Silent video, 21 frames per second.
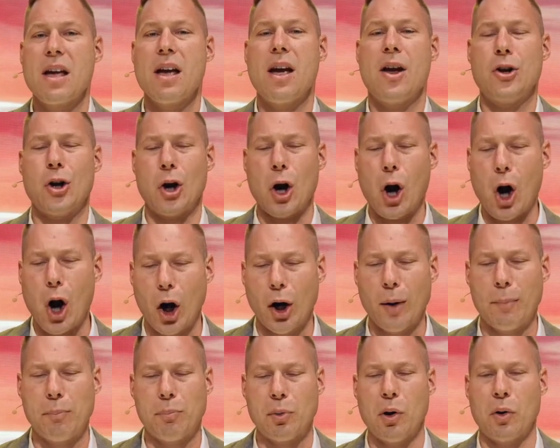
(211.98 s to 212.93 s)
and you're
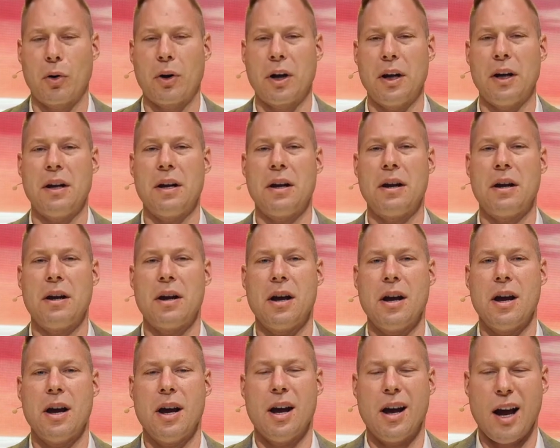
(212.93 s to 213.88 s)
heartbroken
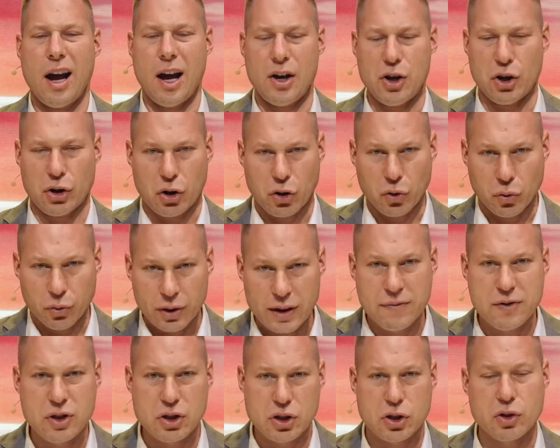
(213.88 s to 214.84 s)
and you're
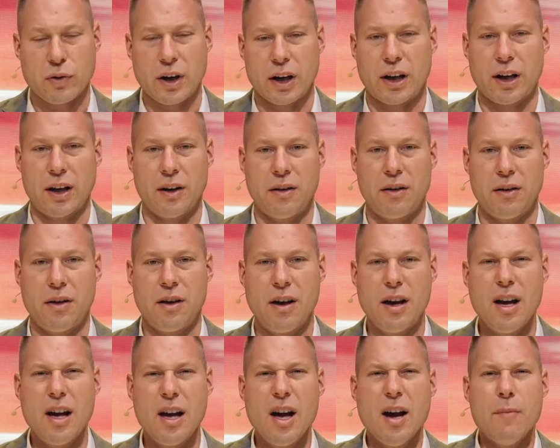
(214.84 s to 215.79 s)
grief stricken.
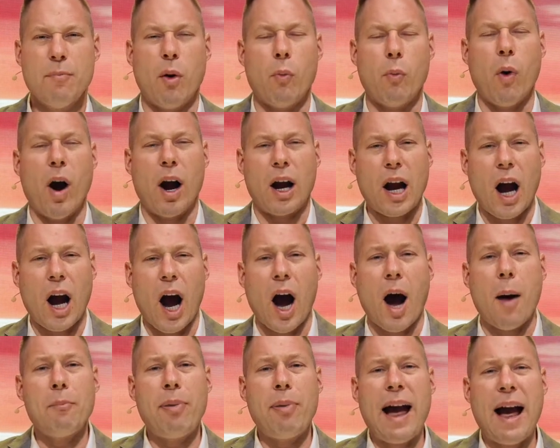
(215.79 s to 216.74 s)
But what
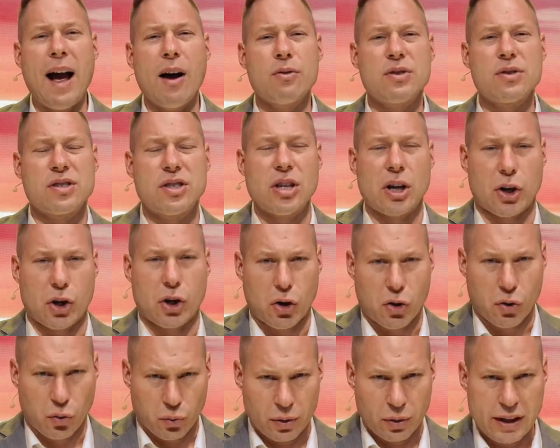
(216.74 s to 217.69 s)
compounds the
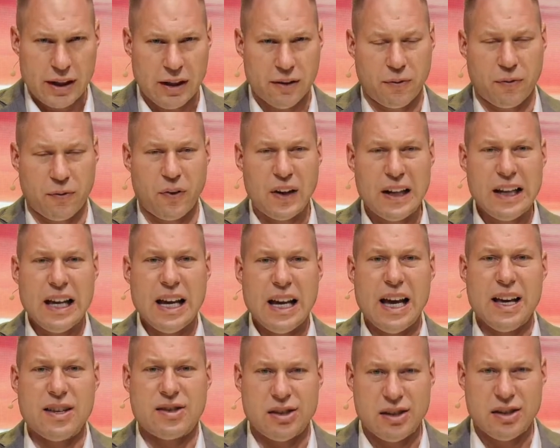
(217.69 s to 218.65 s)
grief
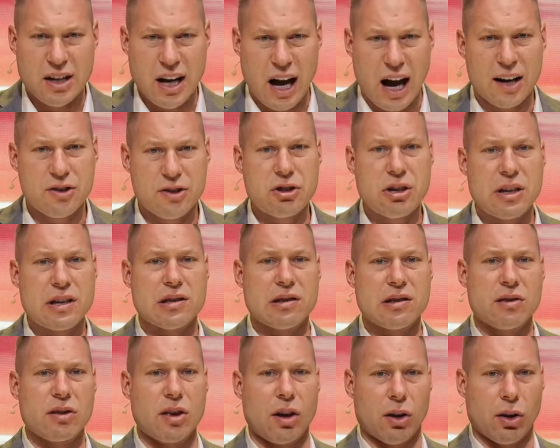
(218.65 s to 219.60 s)
is not
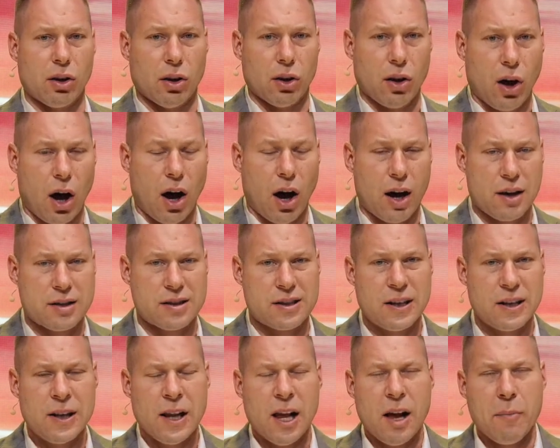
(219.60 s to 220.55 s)
just the
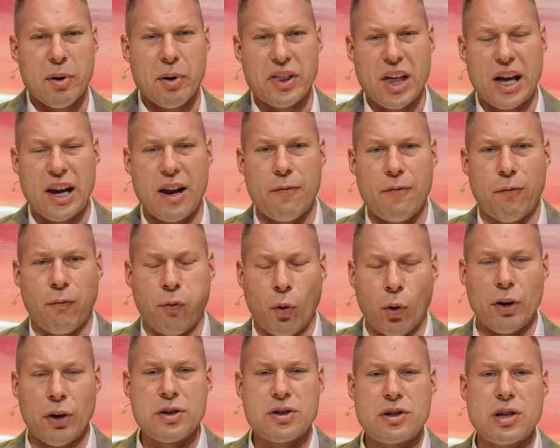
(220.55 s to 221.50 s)
loss, but that it
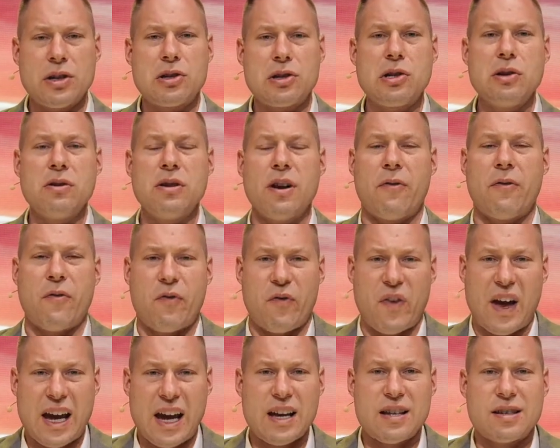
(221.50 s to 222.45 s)
forces you to
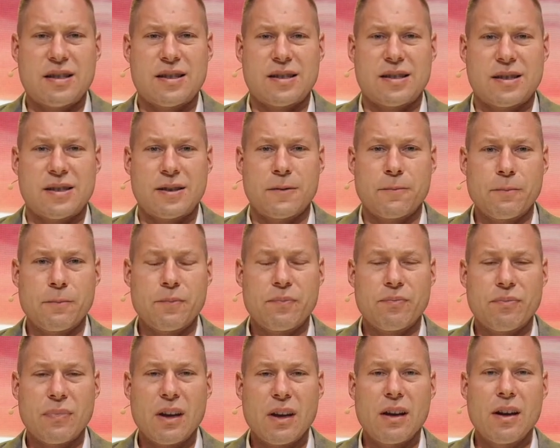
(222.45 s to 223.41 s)
face
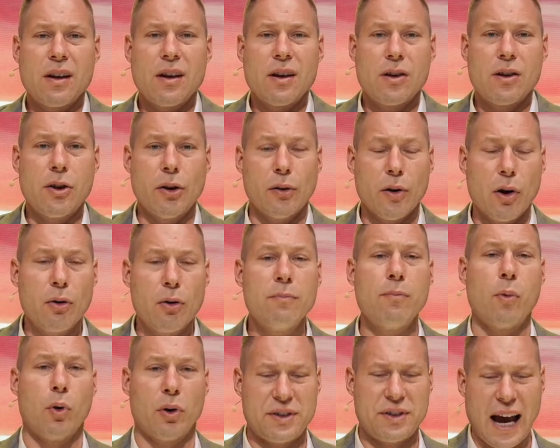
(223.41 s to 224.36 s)
your own
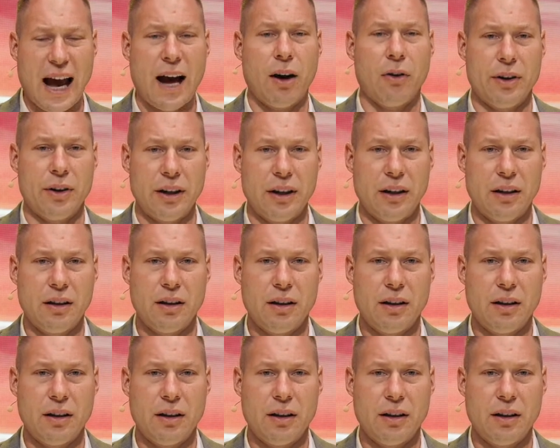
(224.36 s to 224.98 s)
mortality.